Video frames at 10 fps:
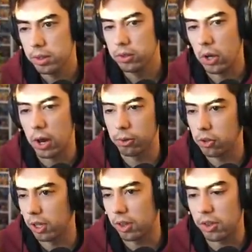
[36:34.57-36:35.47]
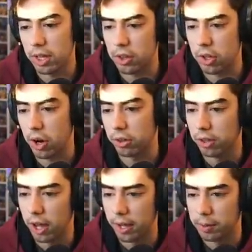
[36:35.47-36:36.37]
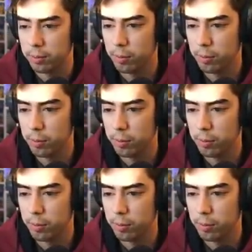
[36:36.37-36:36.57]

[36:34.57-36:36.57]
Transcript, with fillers: down to the six yard line.